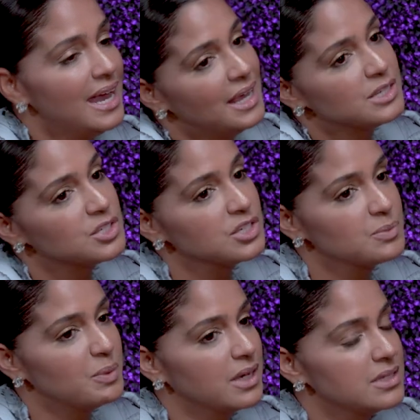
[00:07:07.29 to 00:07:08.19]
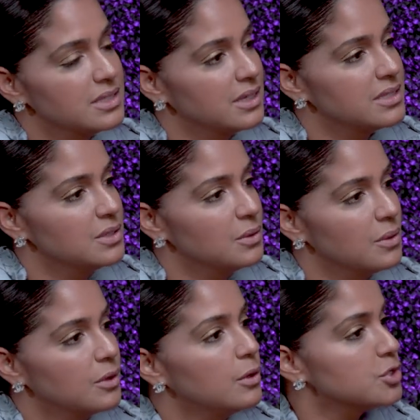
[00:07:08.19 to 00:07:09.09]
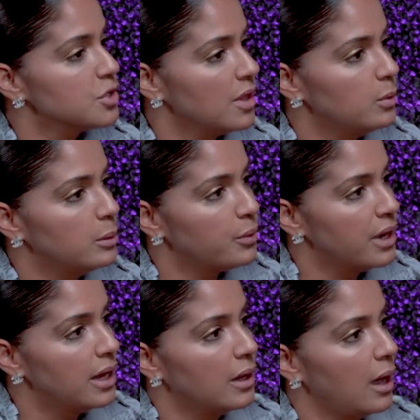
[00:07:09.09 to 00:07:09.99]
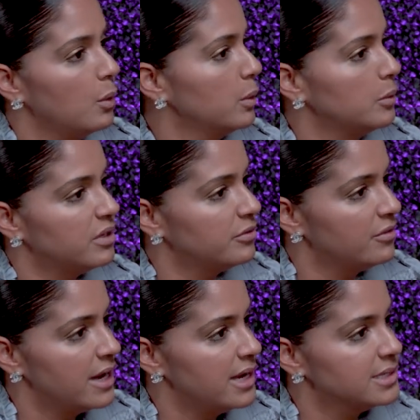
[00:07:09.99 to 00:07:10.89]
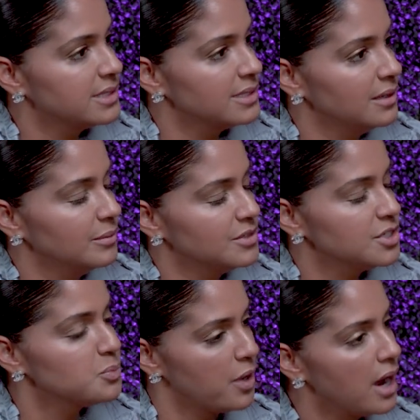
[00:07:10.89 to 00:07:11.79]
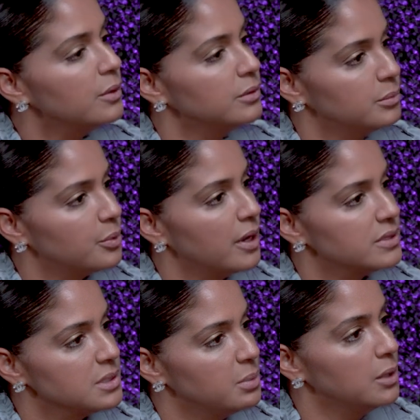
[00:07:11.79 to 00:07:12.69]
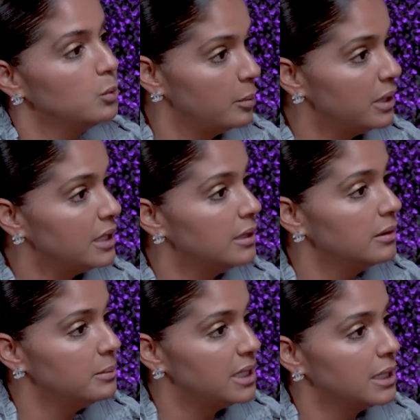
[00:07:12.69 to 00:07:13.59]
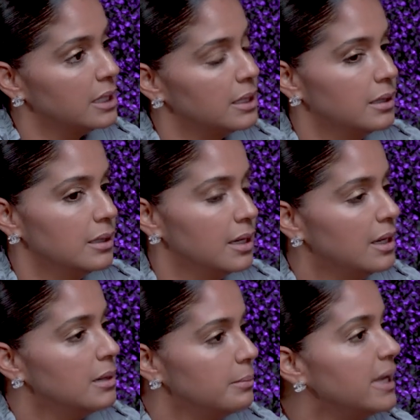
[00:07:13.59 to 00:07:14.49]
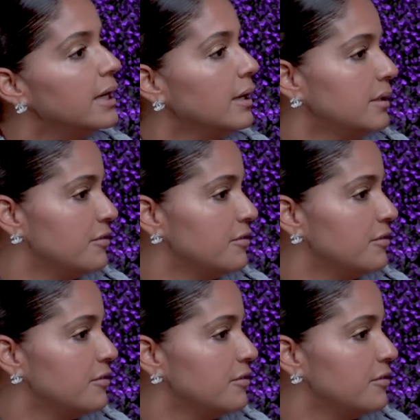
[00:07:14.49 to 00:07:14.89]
and it's just because that's, the culture that we bring, how we were raised, and just proud to be a woman and Dominican and making a